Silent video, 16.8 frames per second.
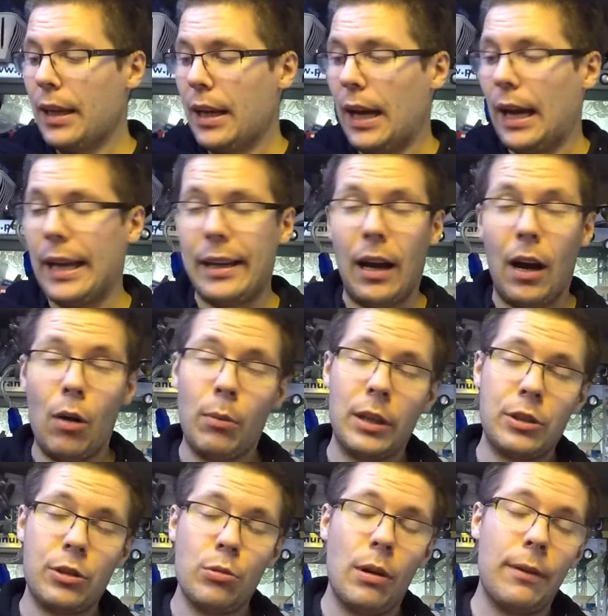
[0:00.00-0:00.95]
and how
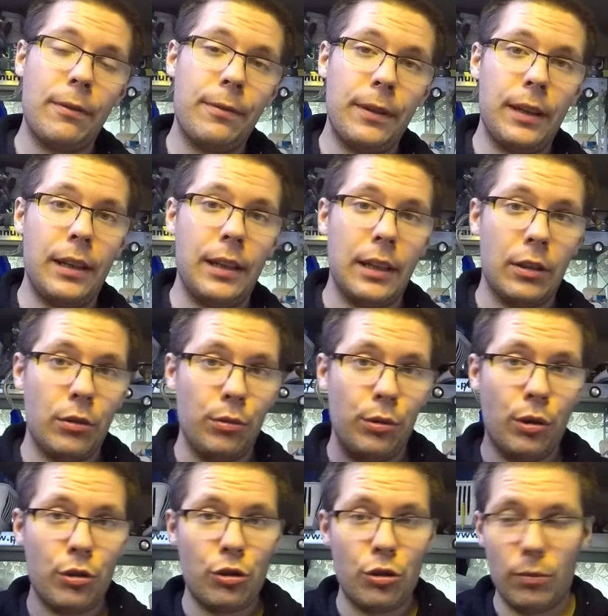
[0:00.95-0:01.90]
much you are feeding to
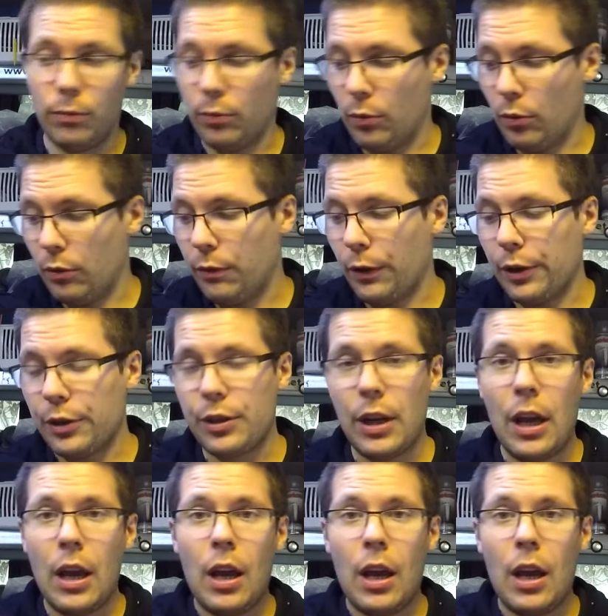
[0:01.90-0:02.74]
your subwoofers.